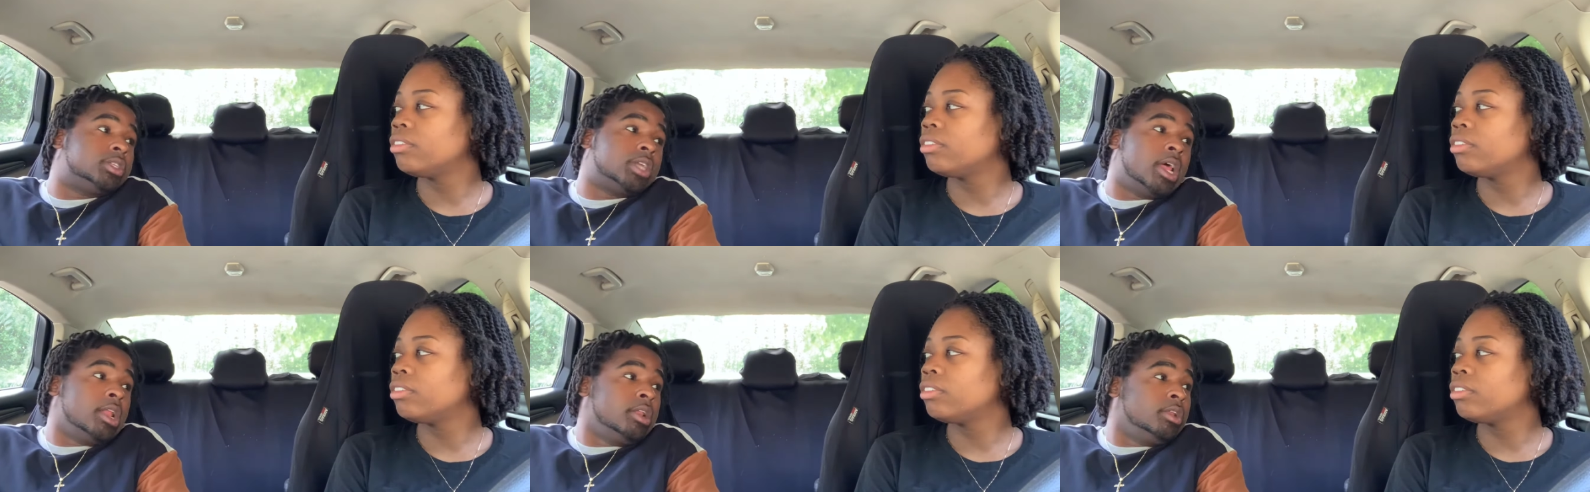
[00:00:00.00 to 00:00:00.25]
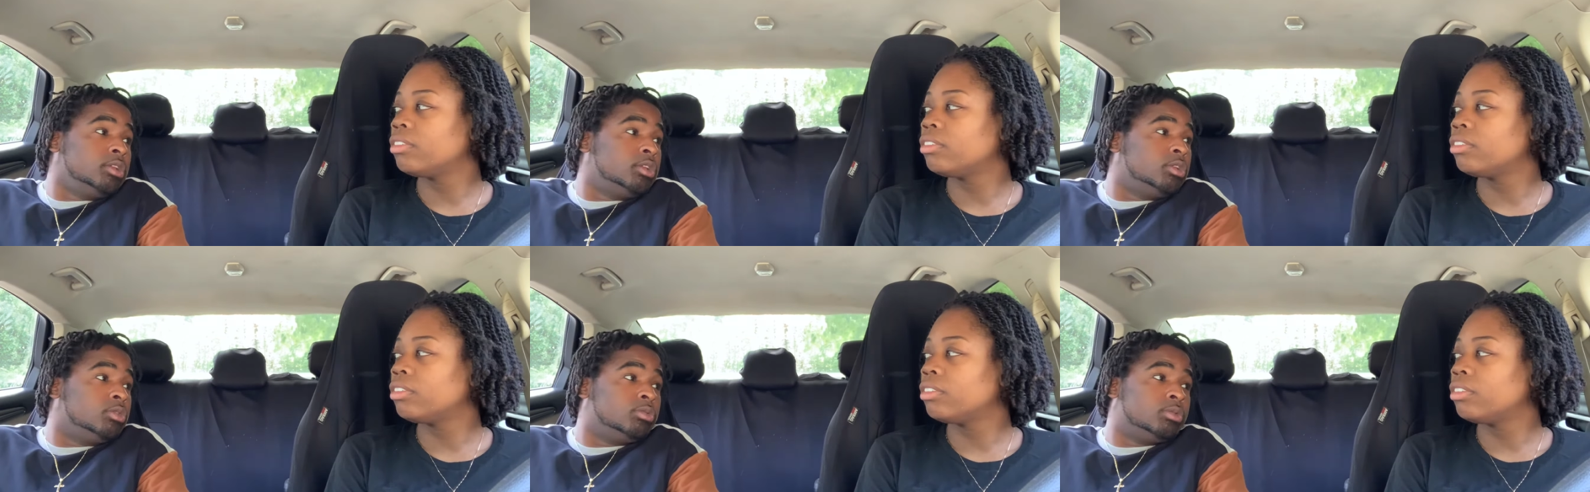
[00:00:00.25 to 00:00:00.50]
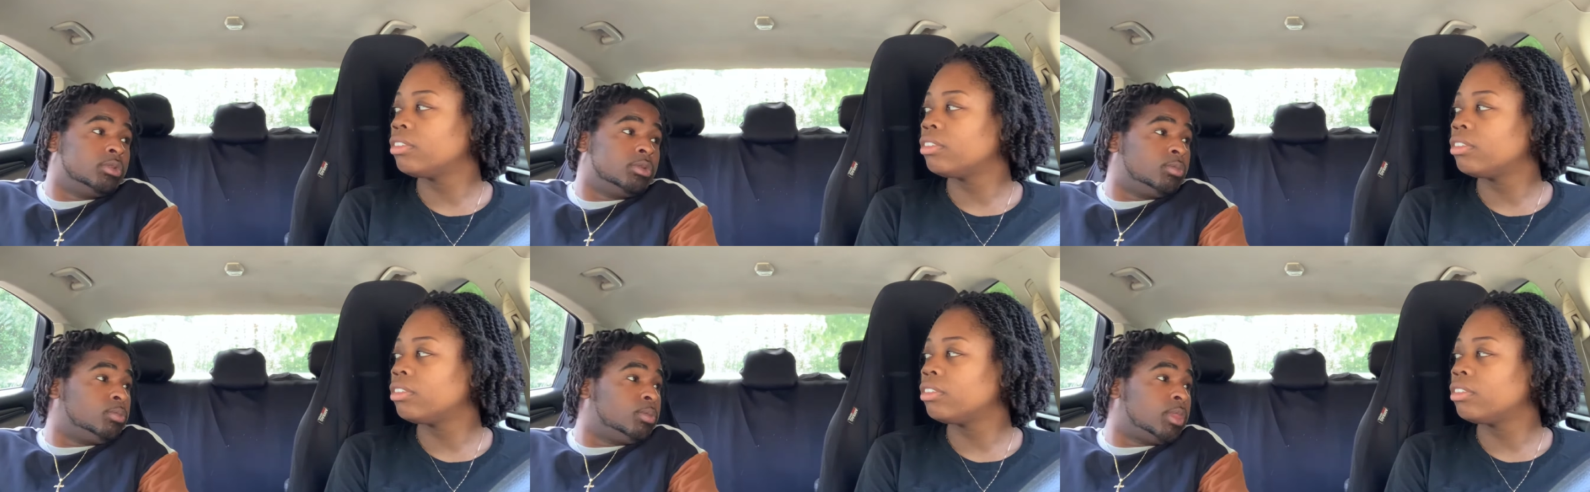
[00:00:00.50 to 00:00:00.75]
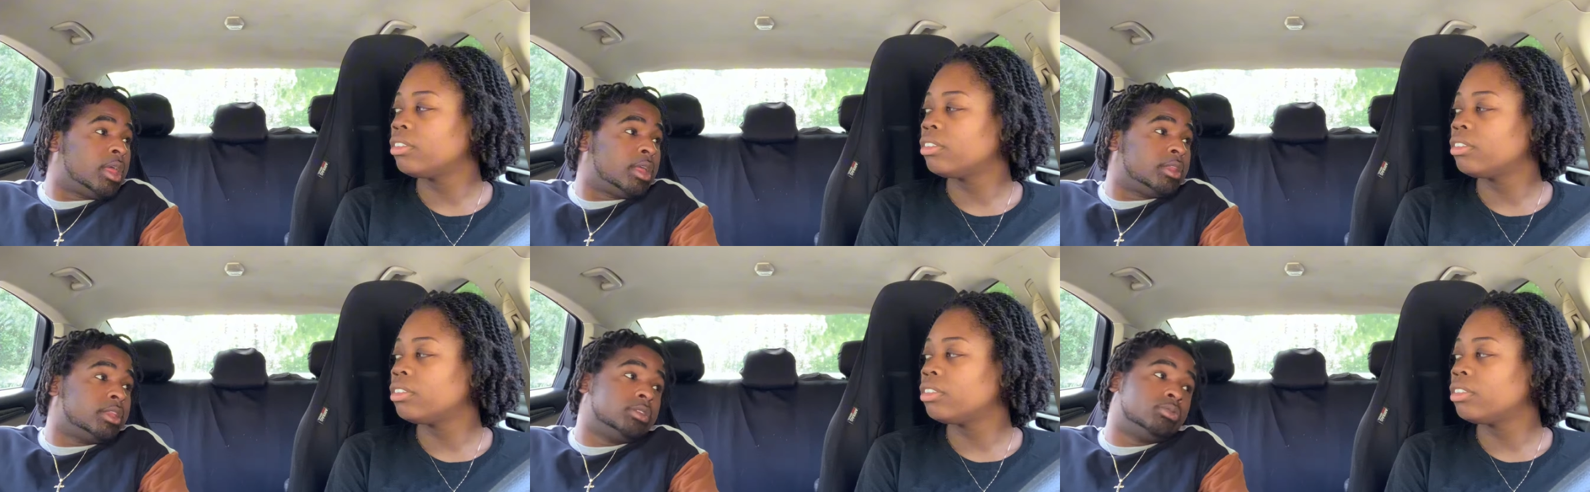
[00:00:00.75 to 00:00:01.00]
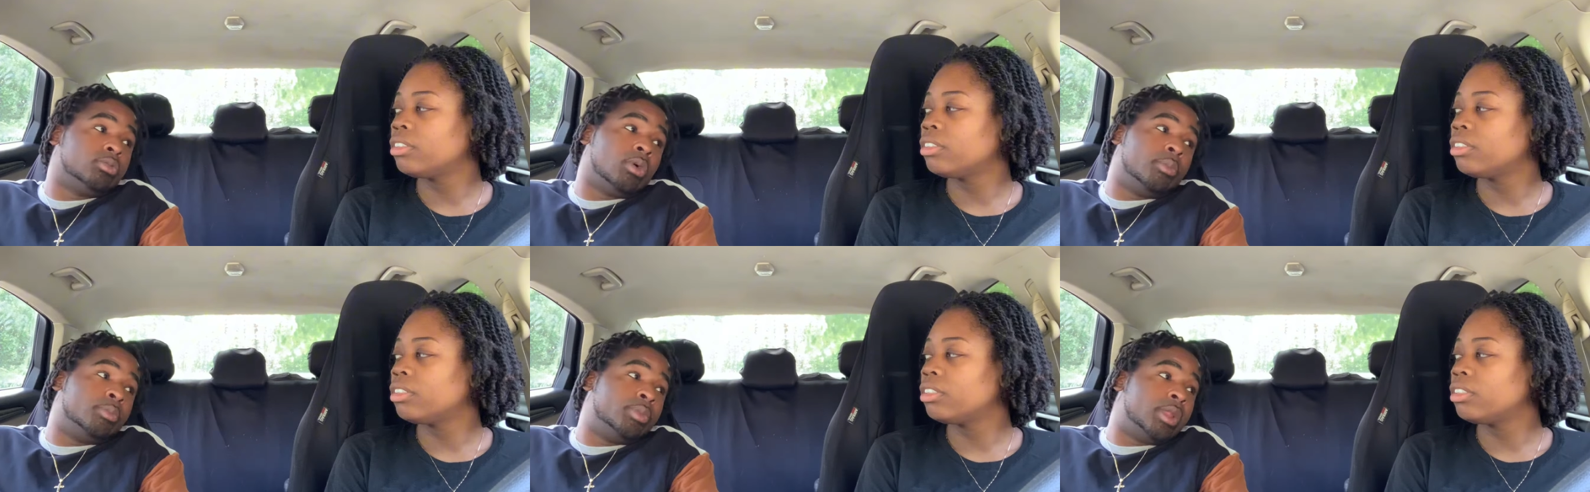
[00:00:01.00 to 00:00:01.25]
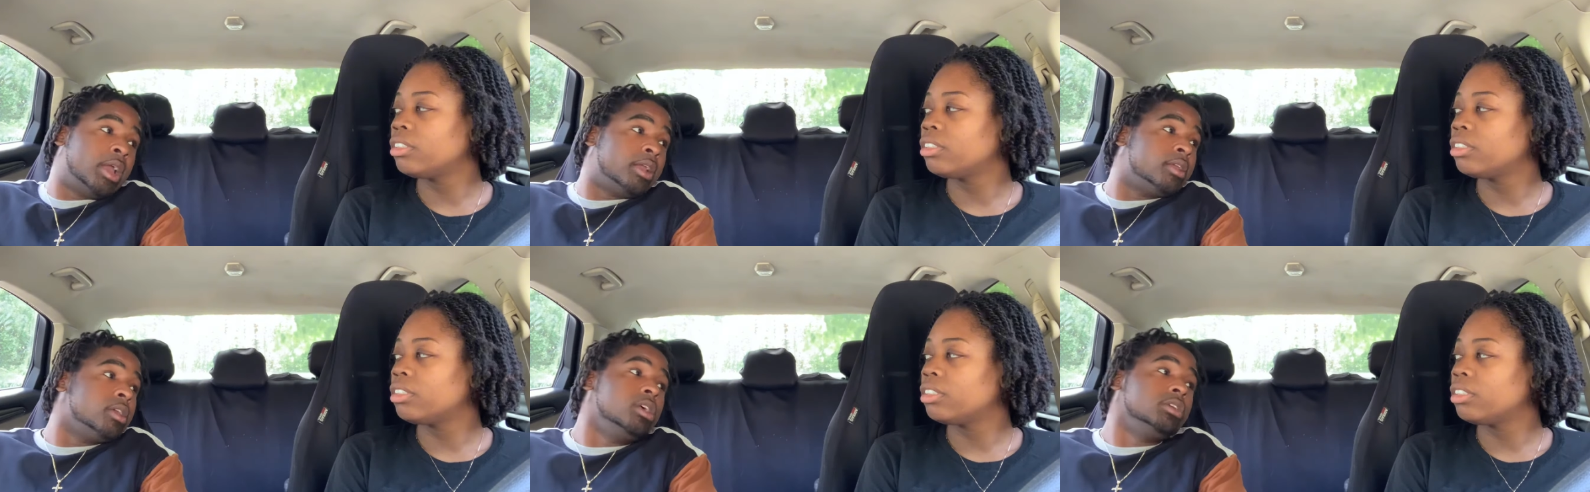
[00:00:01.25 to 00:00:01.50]
Speaker 1: telling you. This is what
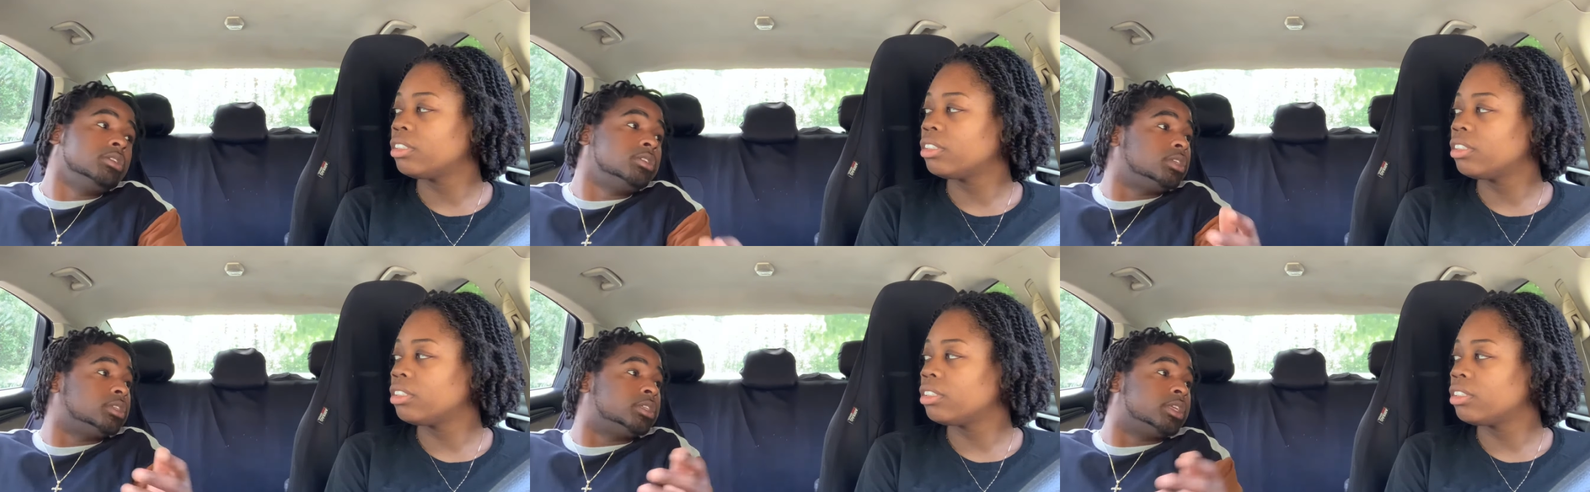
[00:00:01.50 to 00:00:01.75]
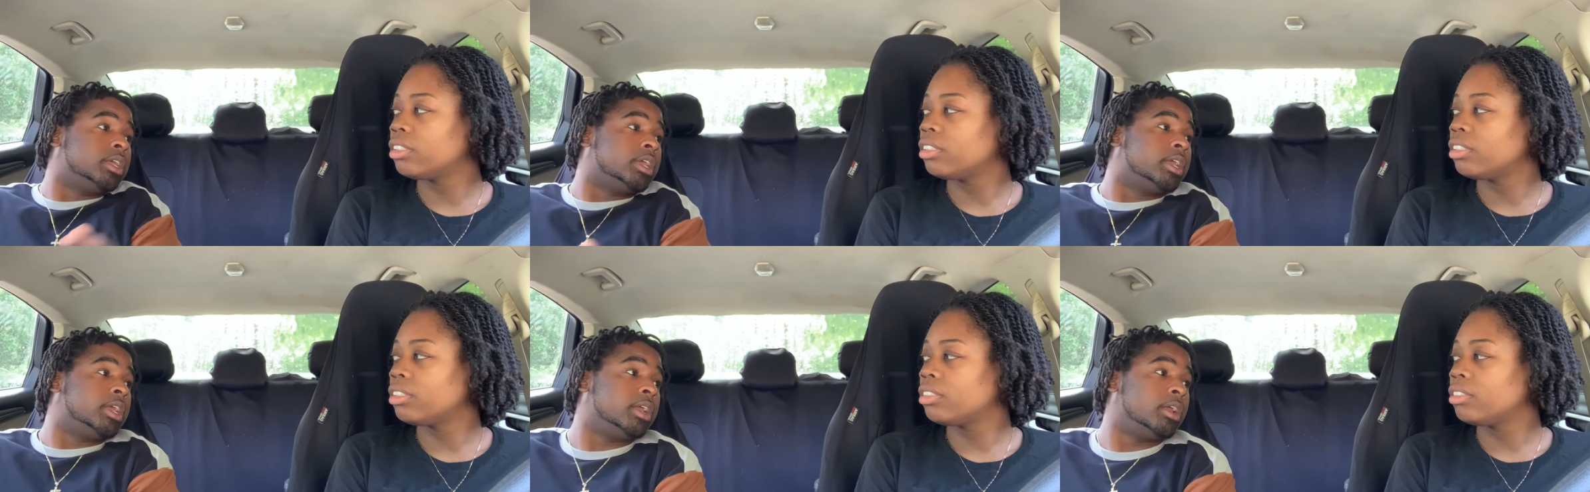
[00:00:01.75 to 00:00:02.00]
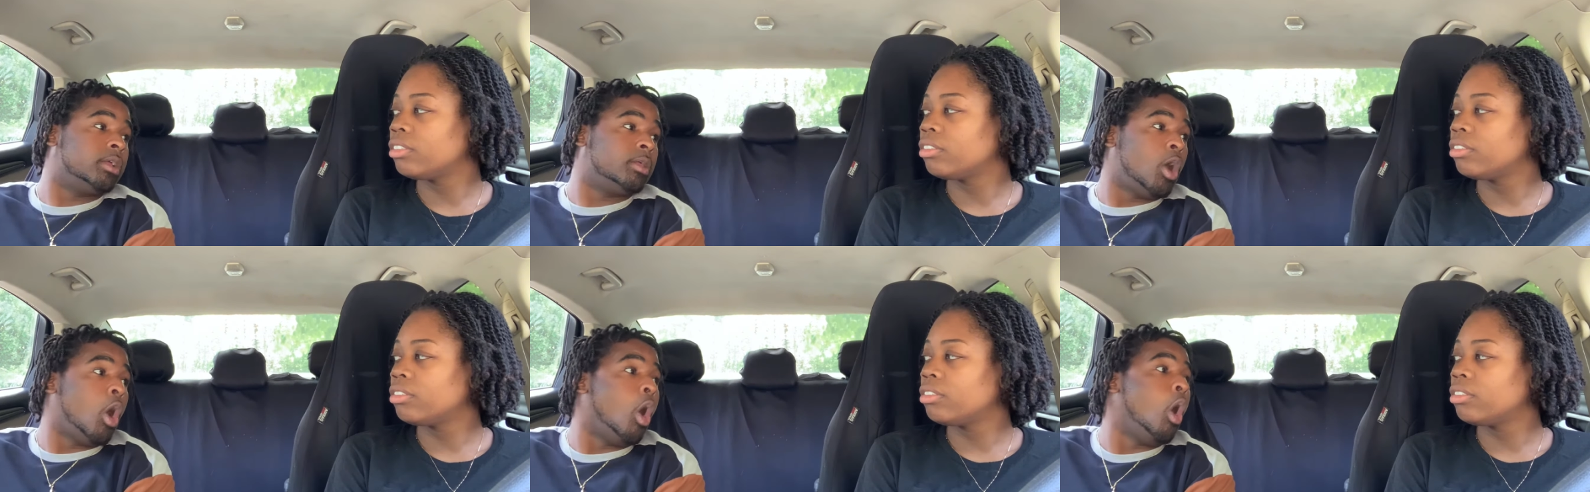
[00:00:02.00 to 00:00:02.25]
Black Youngster said.